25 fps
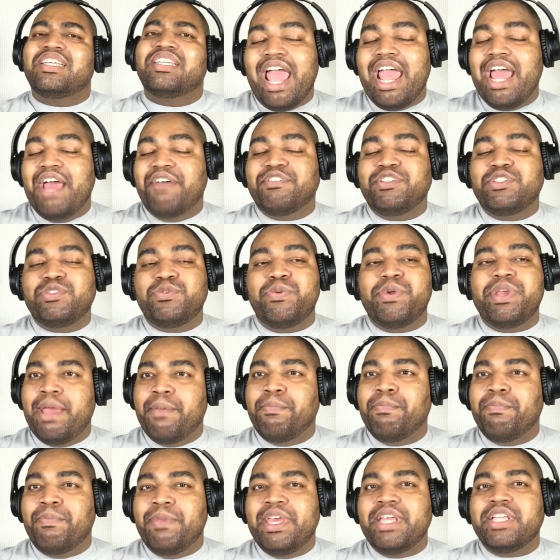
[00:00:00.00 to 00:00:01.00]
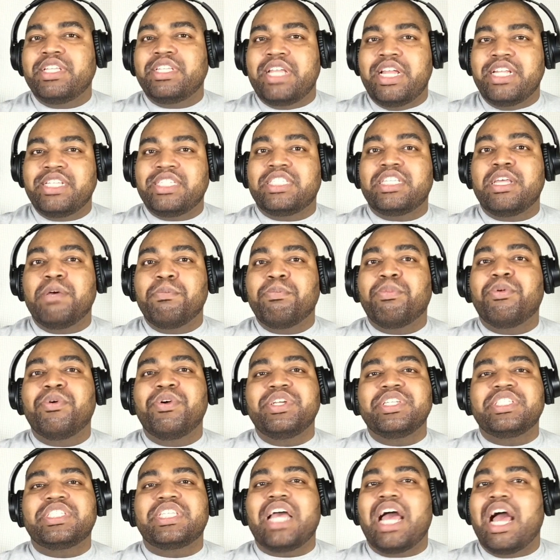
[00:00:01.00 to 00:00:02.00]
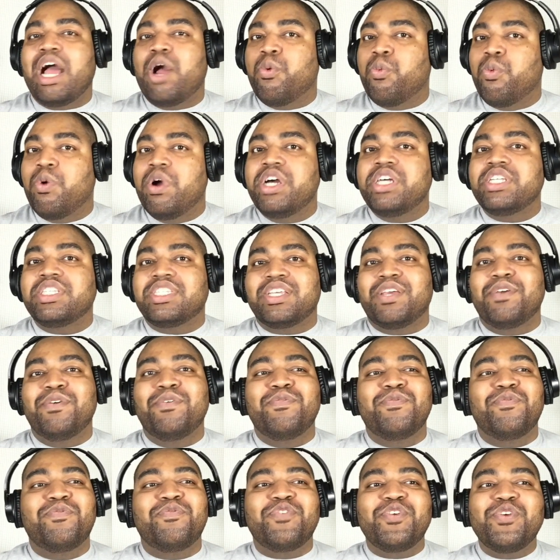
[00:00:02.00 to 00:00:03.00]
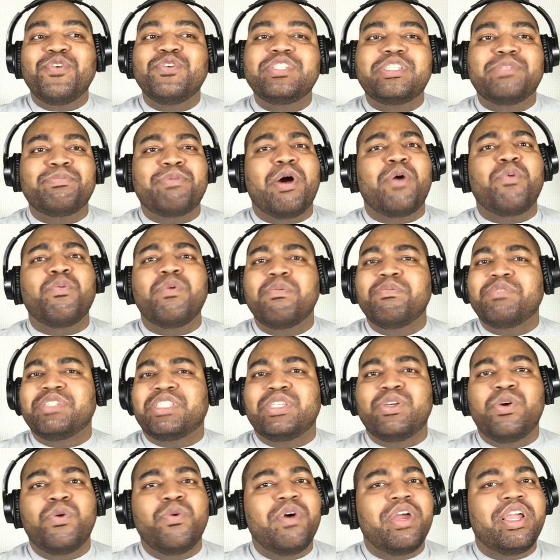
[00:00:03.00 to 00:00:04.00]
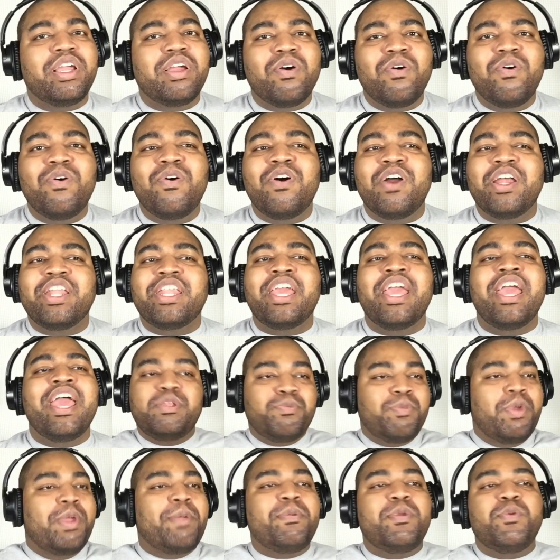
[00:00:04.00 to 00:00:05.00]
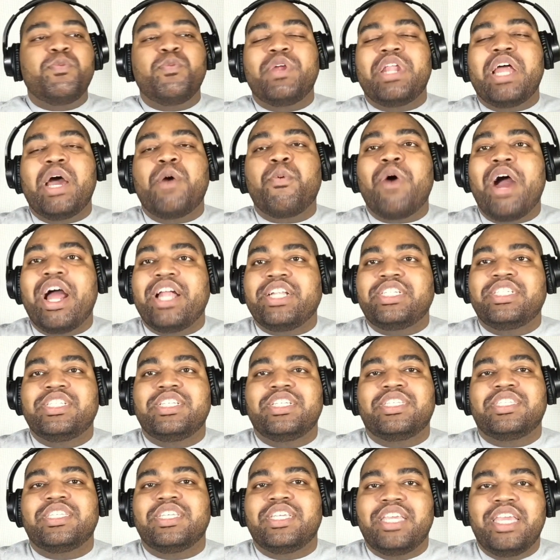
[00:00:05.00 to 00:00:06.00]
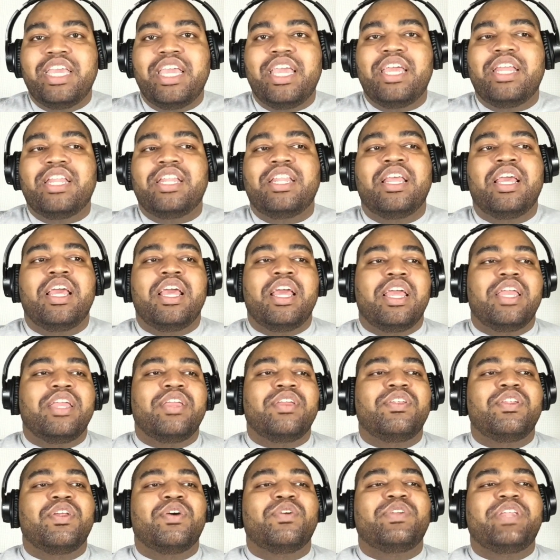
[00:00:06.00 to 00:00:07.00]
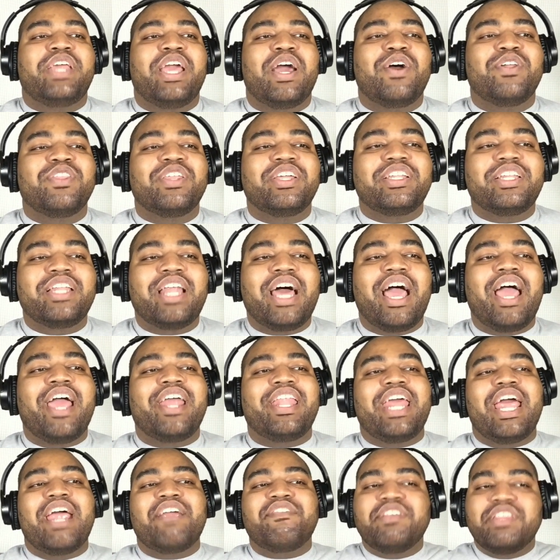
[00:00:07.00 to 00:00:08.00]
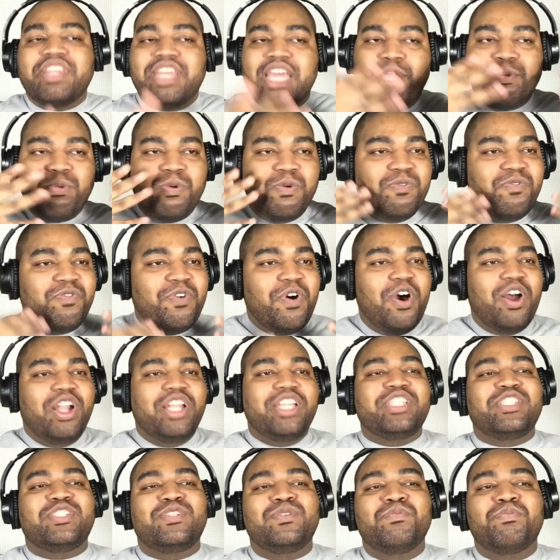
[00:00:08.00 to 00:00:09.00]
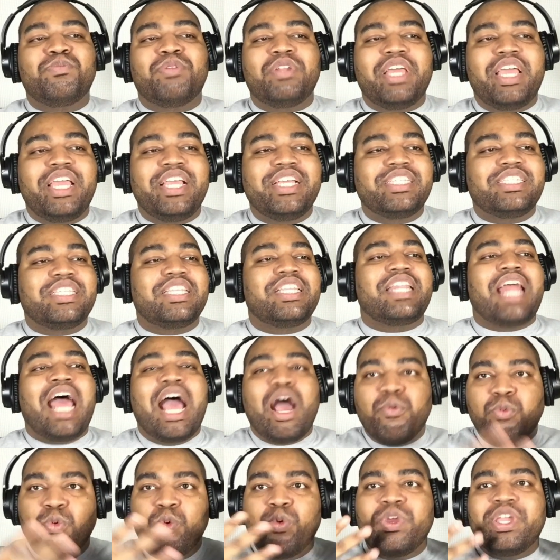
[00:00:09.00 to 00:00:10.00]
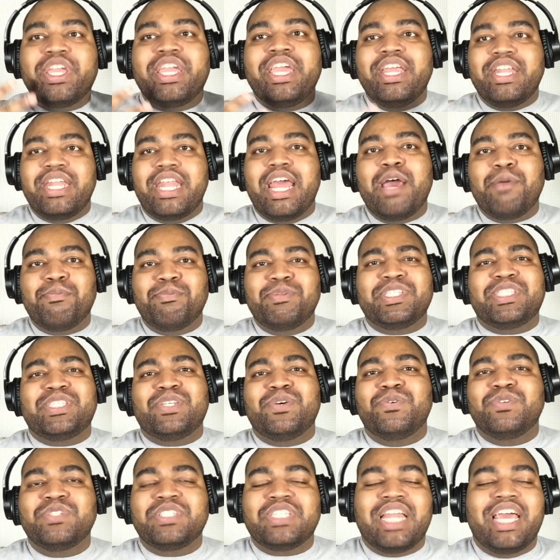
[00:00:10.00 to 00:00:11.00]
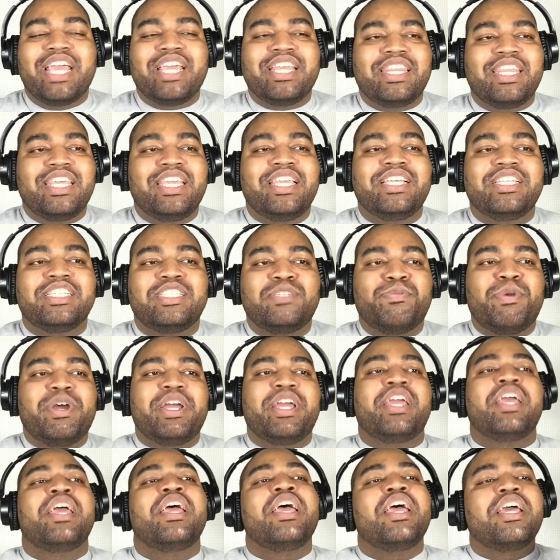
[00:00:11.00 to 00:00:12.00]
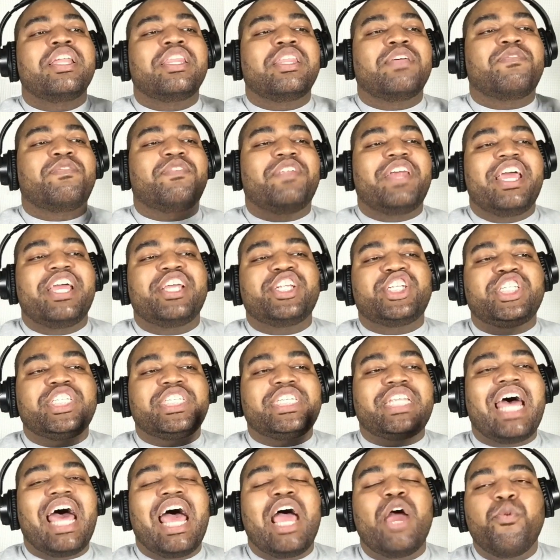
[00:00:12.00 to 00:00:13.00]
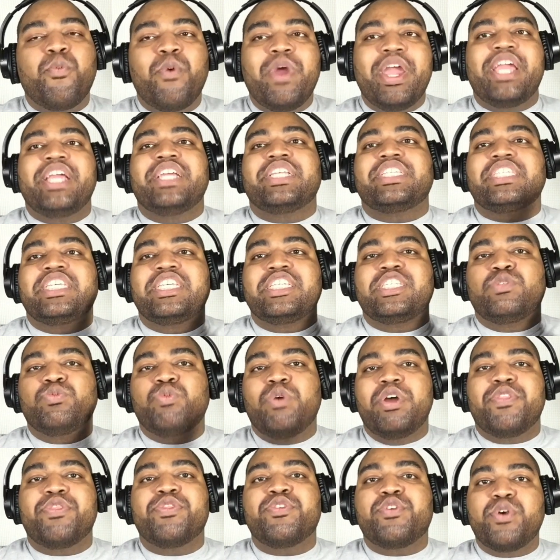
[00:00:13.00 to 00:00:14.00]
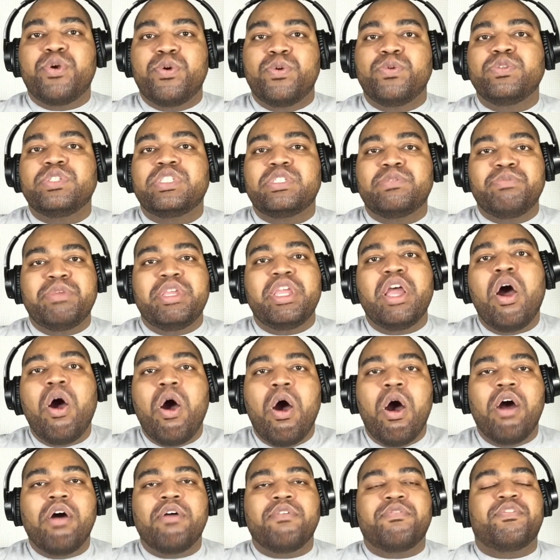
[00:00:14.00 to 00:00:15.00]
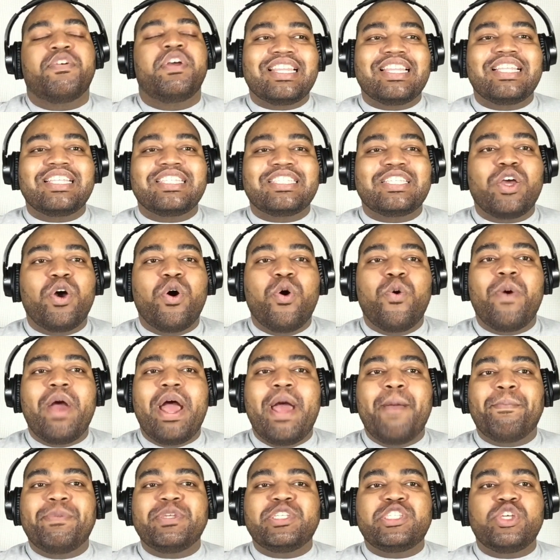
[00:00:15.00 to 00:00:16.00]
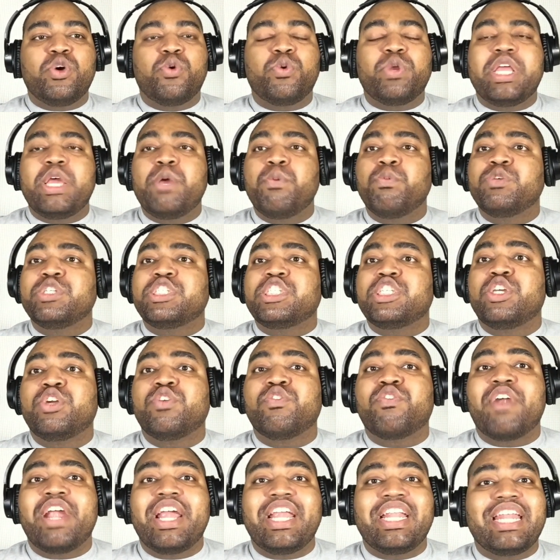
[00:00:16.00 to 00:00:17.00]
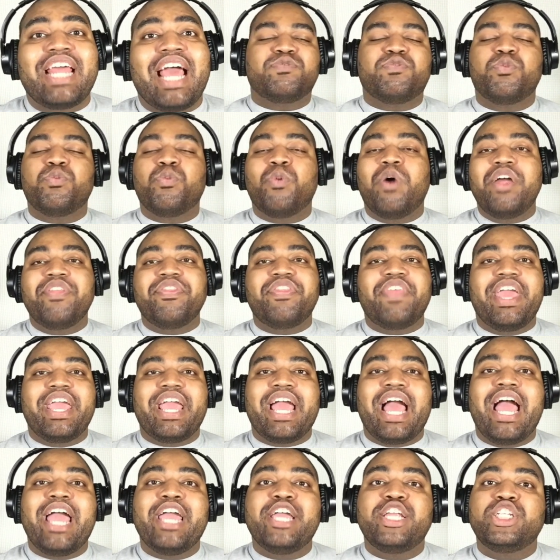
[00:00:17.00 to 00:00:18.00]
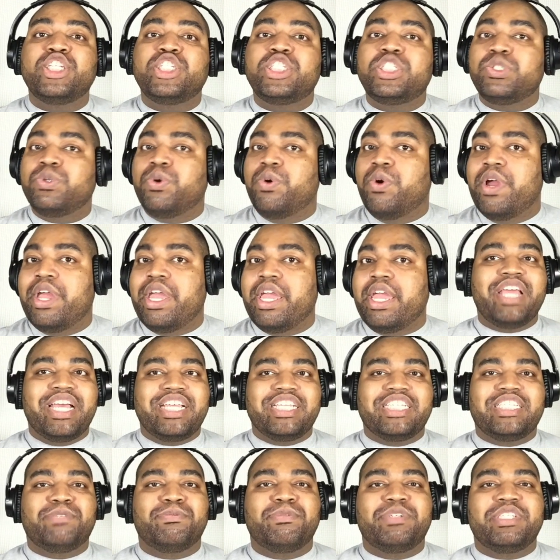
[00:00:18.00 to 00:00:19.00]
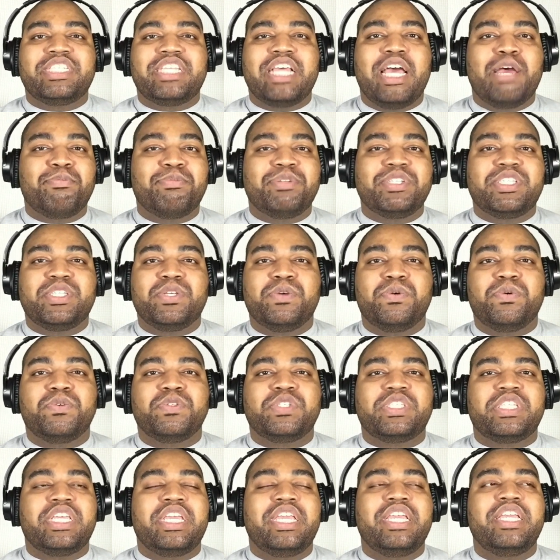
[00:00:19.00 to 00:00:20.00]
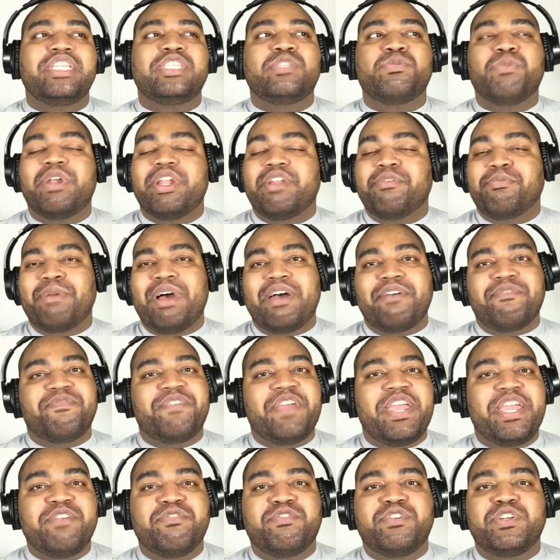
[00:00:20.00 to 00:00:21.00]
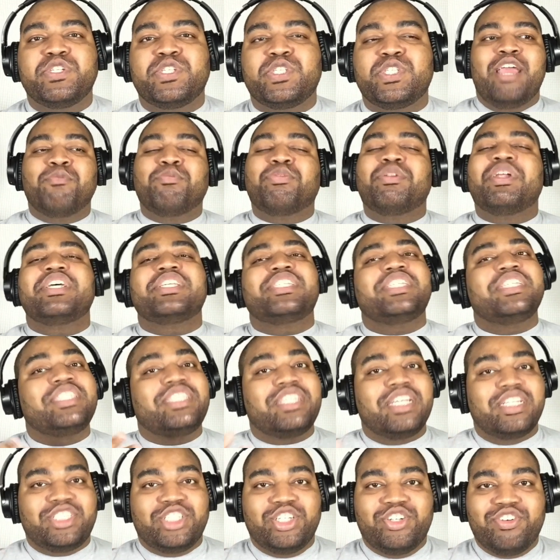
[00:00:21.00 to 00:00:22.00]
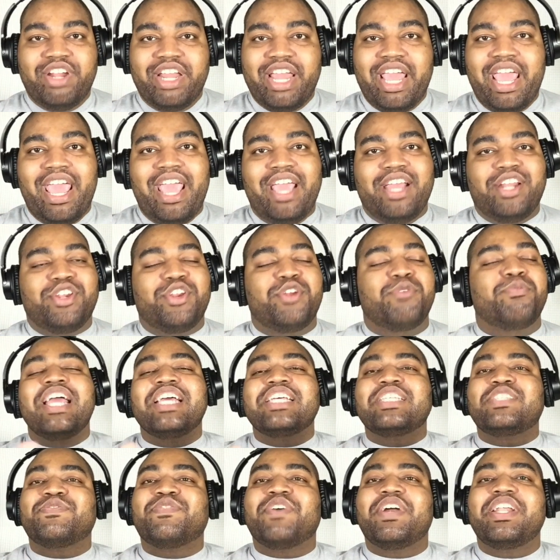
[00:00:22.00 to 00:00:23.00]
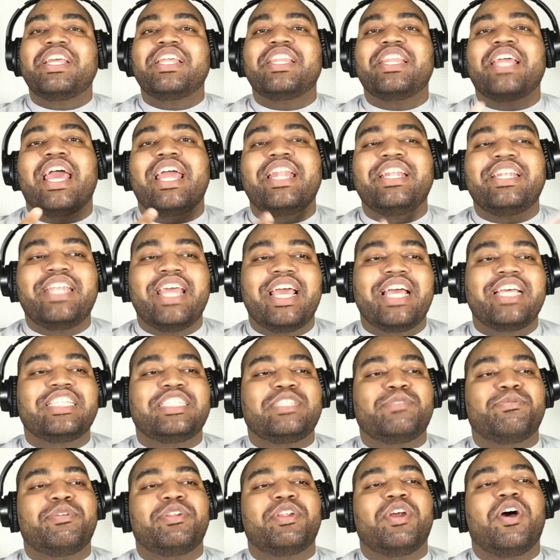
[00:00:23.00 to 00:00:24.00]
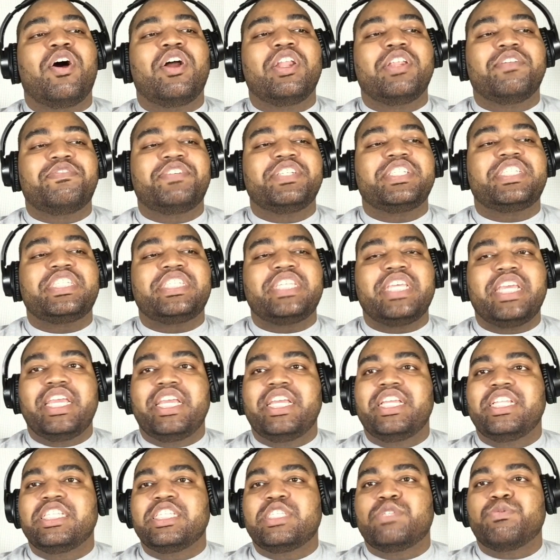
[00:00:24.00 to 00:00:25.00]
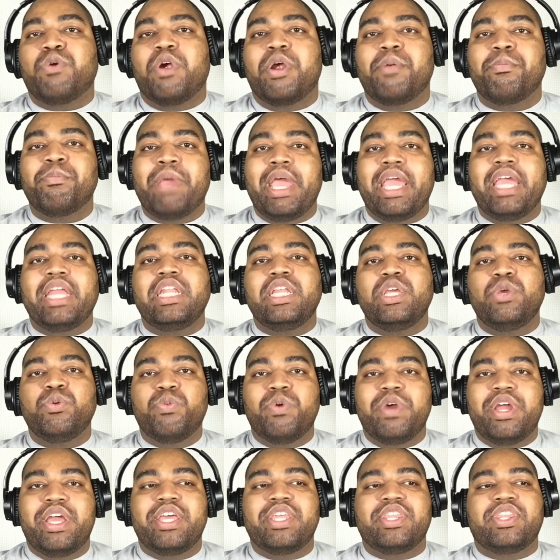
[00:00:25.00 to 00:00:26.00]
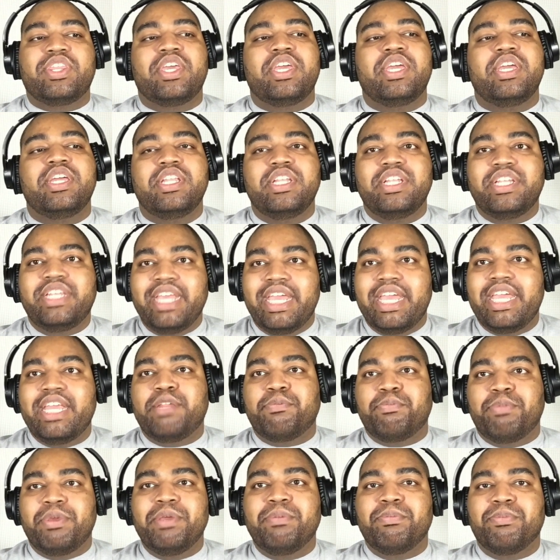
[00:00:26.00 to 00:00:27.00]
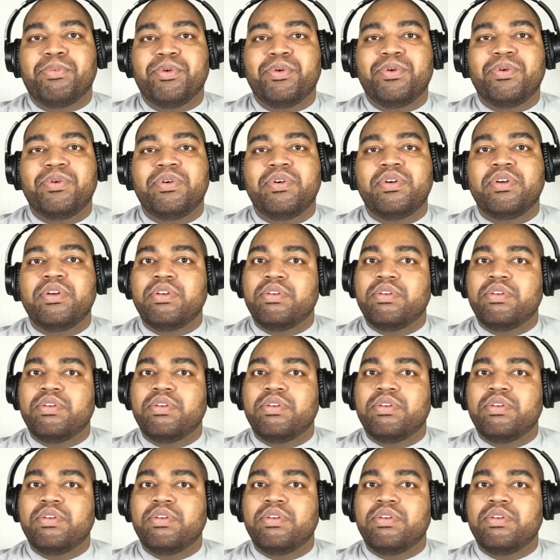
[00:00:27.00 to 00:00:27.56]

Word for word: I have to admit, at some points I was confused about what was going on. Maybe when I watch this again, you know, down the line, everything will fall into place and I will get episodes like these, but the flash sideways is what throws me off. This whole episode, it was great. For one thing, I enjoy Desmond's episodes. He's one of my favorites. And plus, he's such a great actor. It's funny that Desmond, all of his scenes were mainly with dead people